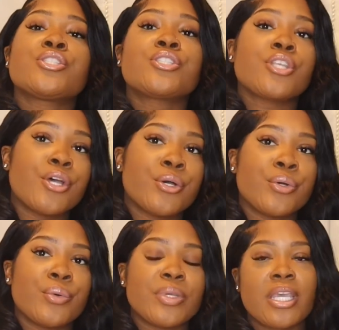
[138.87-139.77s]

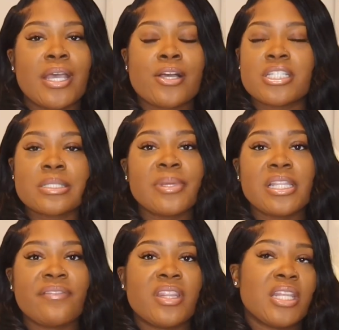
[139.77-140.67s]
So yeah, I'll just be
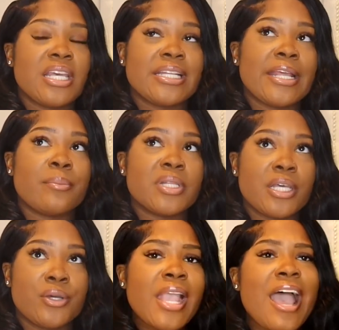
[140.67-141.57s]
leaving the link down below.